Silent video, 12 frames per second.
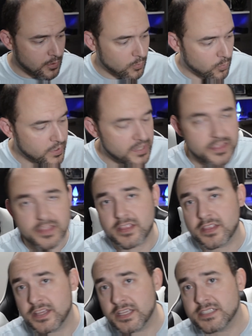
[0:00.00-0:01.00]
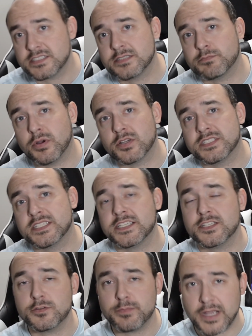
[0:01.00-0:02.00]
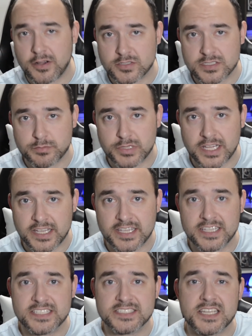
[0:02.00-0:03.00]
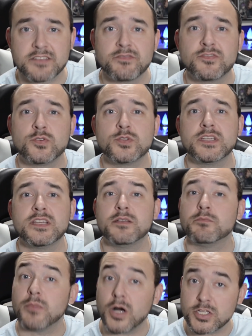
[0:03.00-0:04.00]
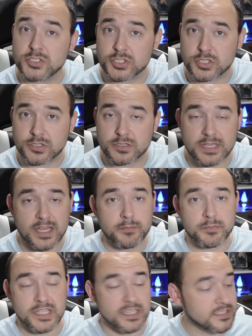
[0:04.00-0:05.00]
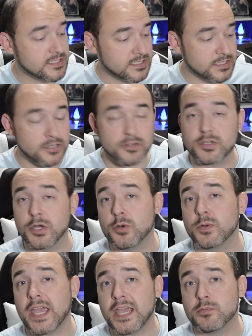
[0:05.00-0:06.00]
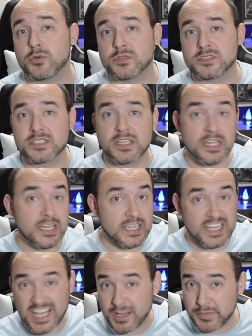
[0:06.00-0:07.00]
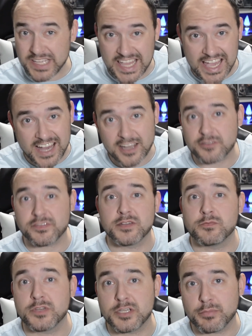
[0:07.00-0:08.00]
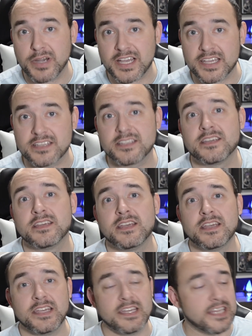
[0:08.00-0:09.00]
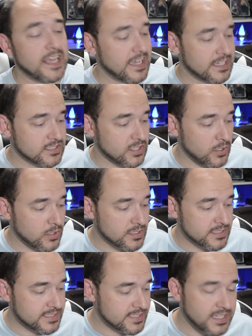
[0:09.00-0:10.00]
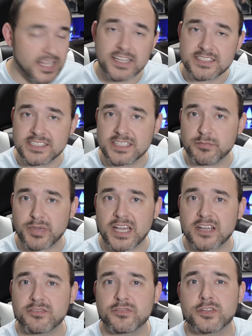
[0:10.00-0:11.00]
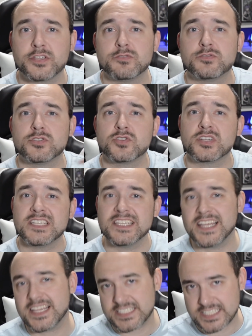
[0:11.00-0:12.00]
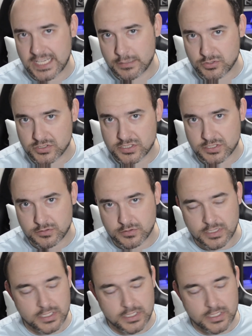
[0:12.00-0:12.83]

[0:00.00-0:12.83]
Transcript: With this particular power supply, it is a fully modular. That means there are no cables coming out of it when you buy it. It has all the slots in the back for you to connect cables to.